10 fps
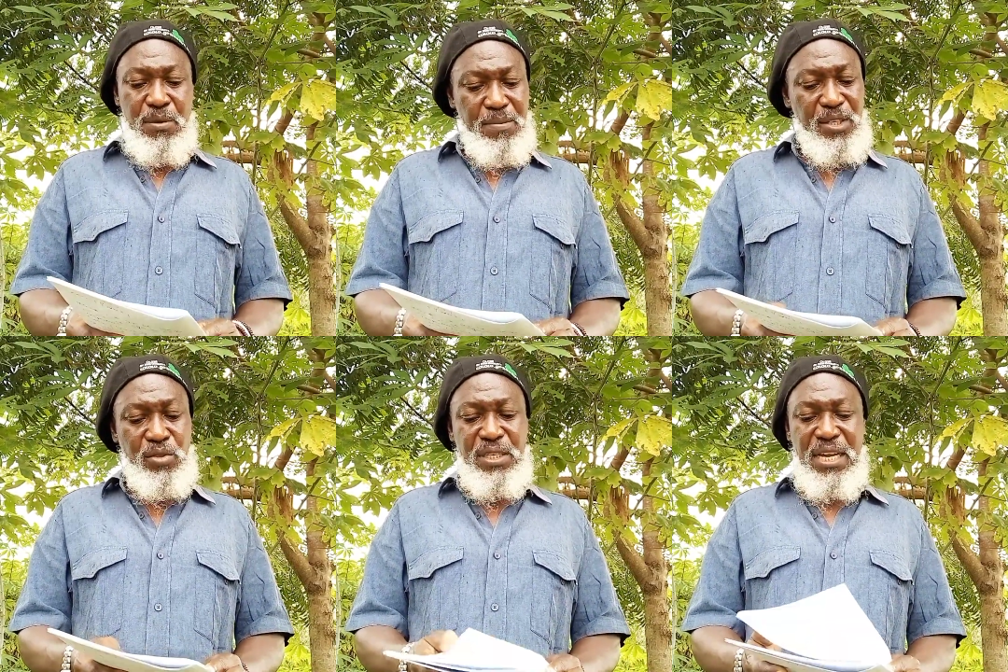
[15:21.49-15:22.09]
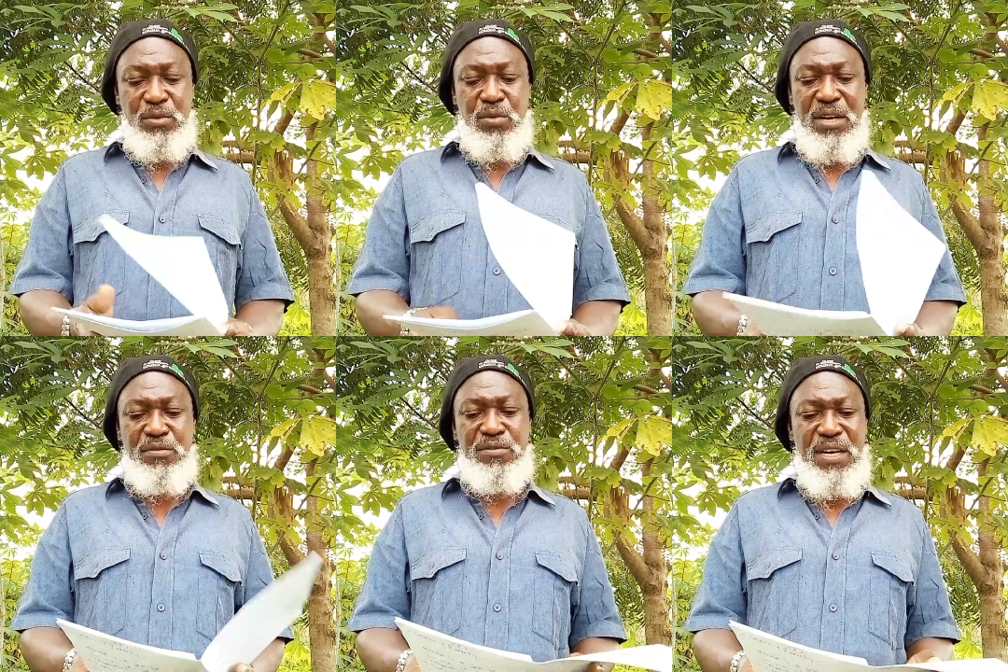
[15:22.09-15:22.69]
Based on that, we
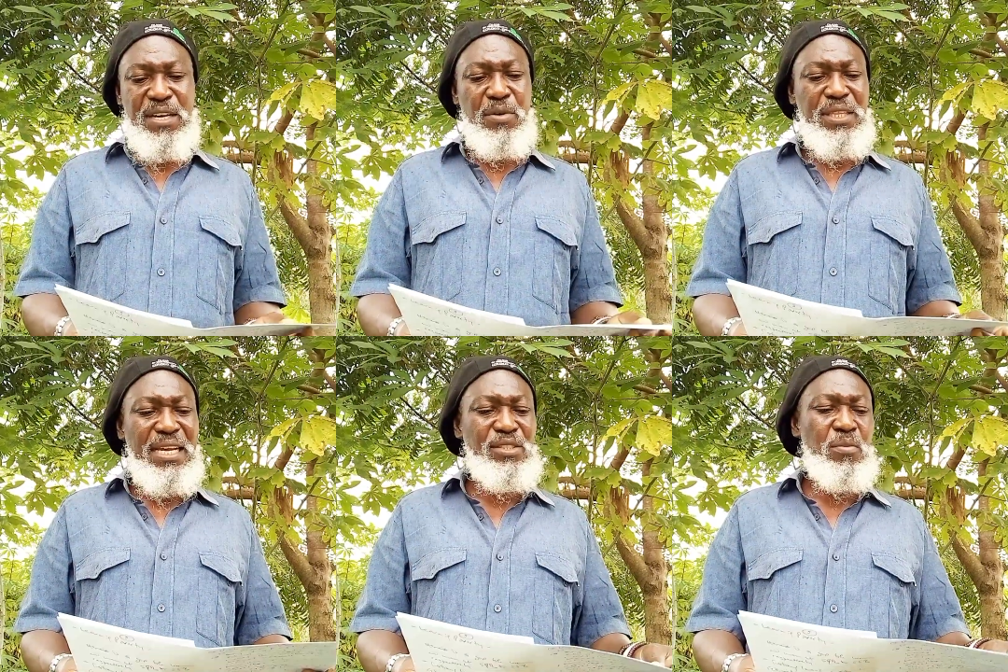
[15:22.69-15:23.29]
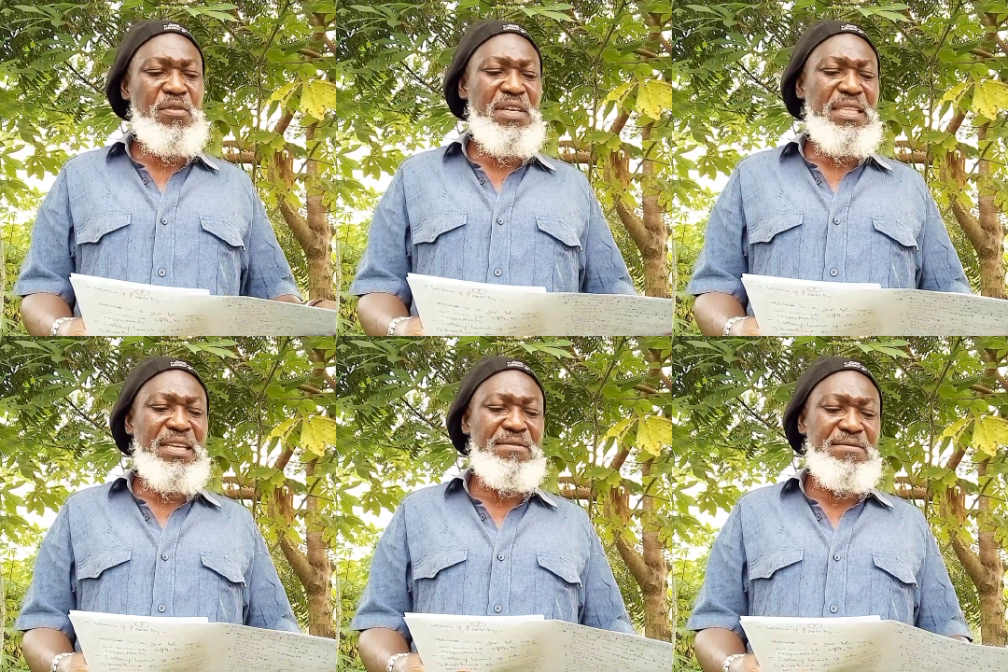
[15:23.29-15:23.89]
have to find out what are some of the
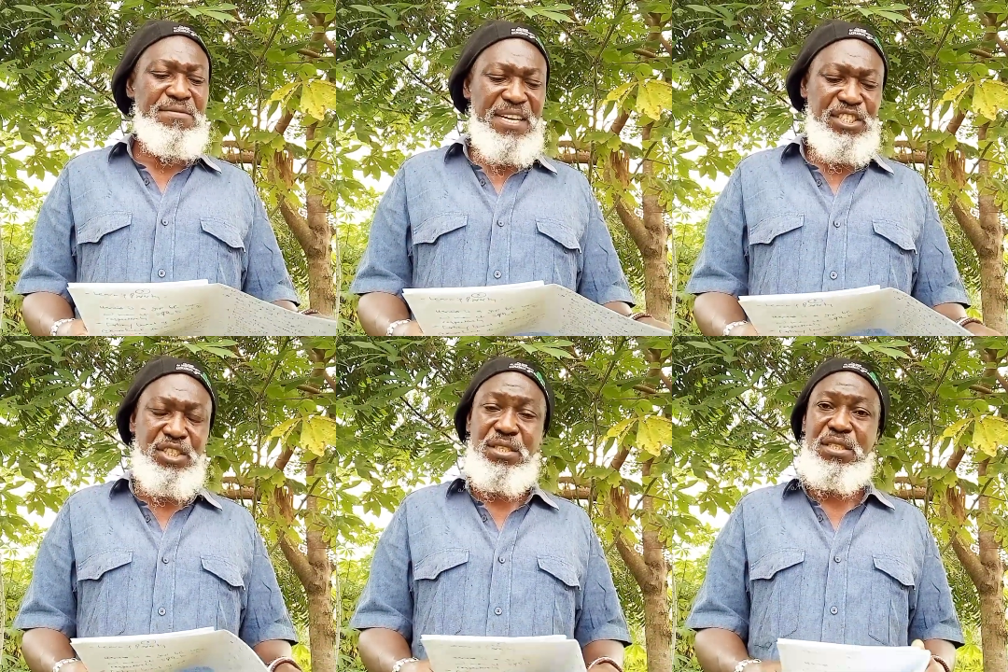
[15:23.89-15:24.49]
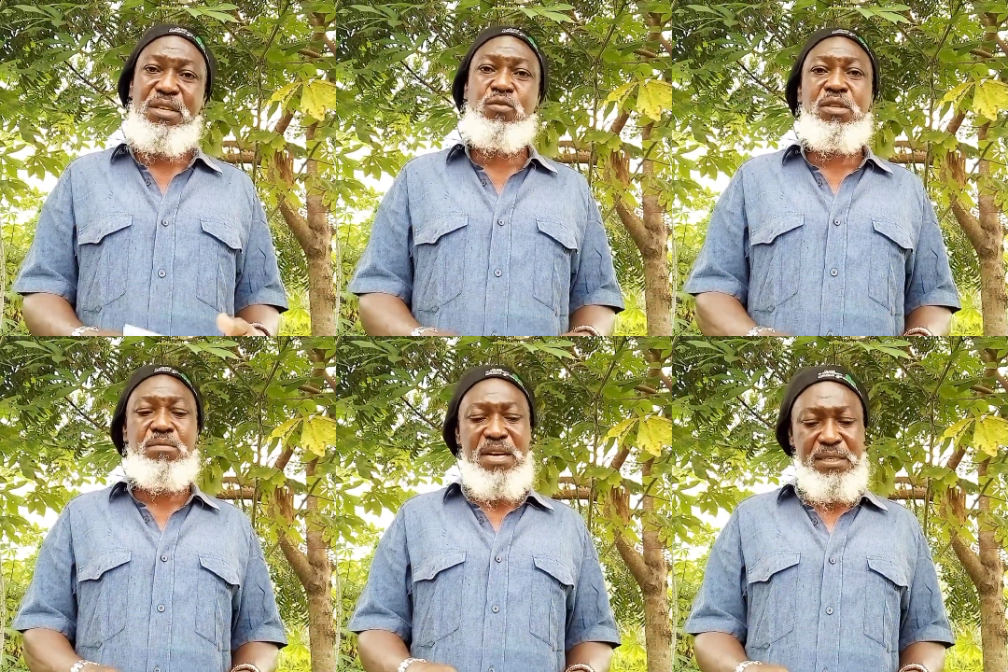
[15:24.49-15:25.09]
interventions that
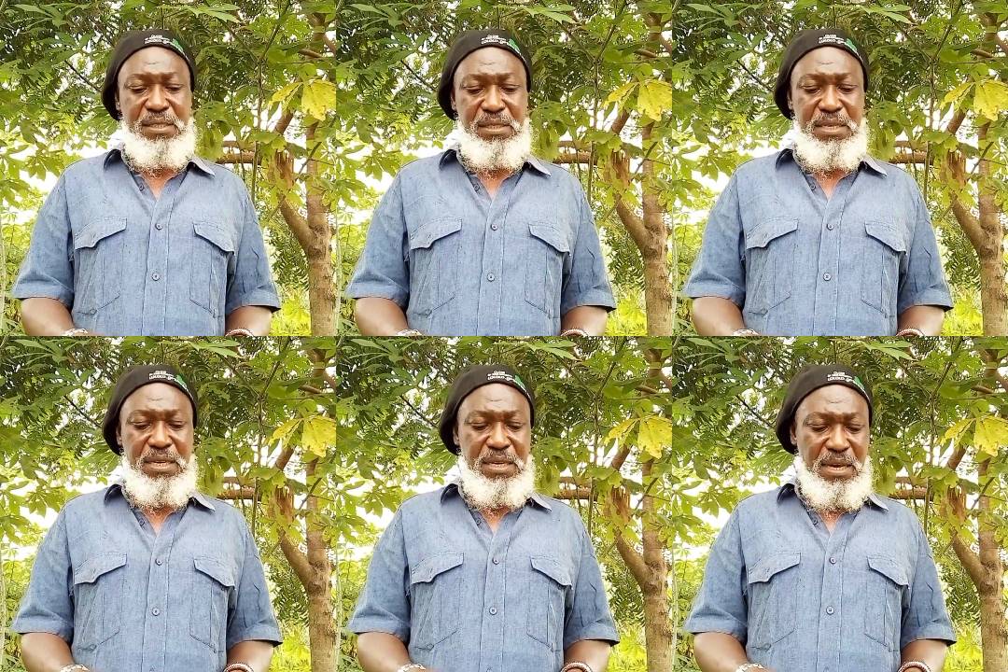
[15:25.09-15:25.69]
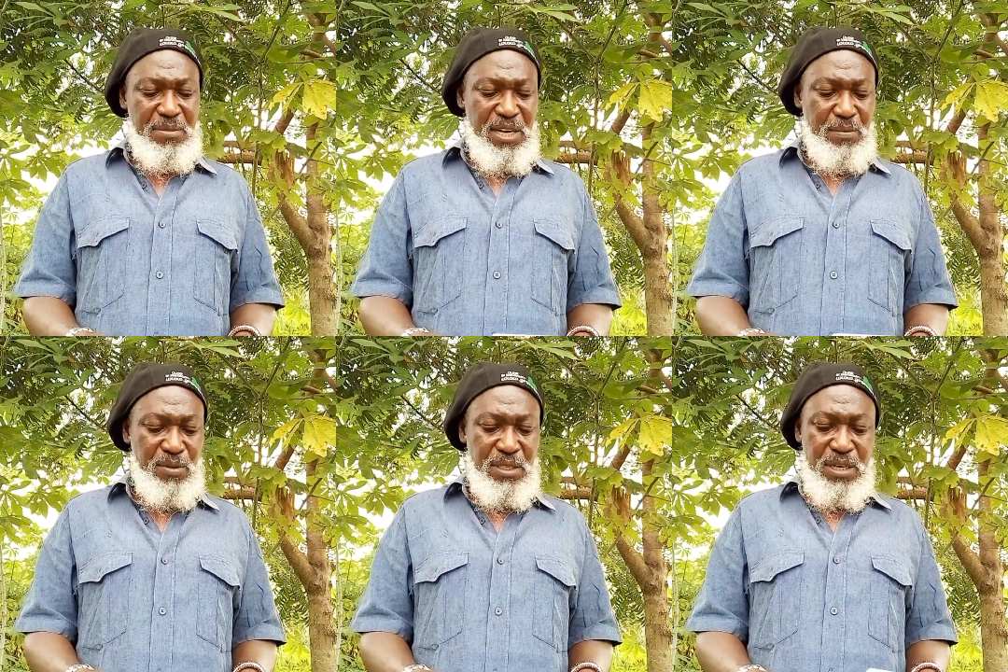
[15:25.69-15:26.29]
World Bank is coming up with.